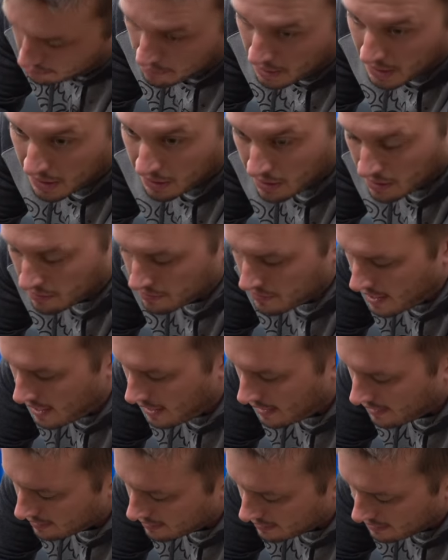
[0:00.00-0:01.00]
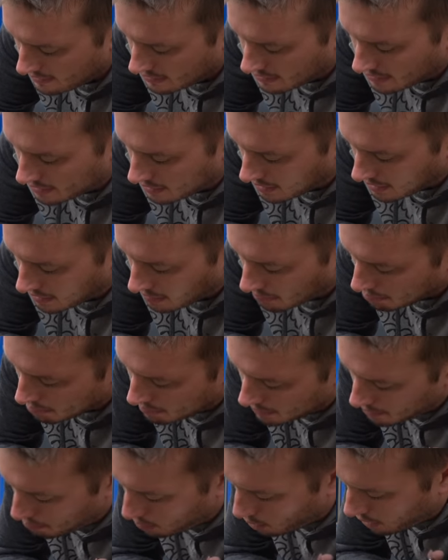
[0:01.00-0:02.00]
the middle of that, the,
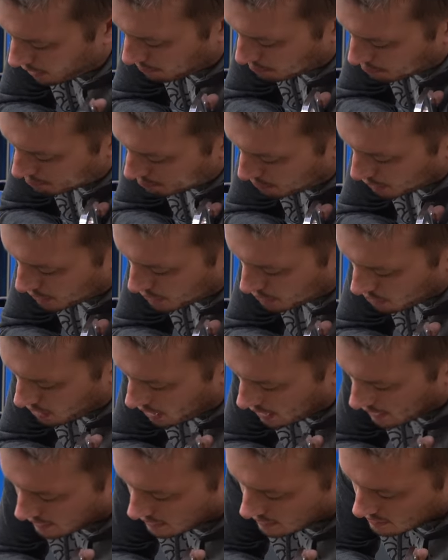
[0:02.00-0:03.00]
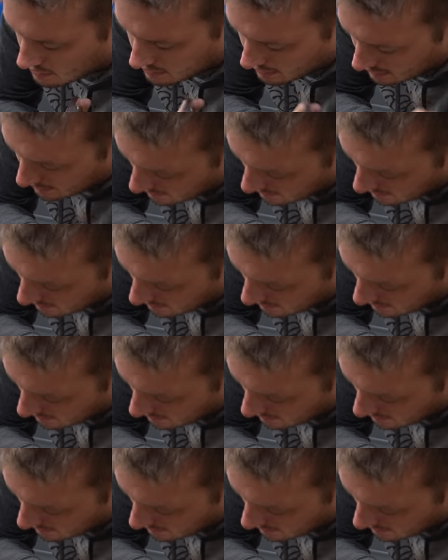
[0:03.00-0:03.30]
the brake push rod is.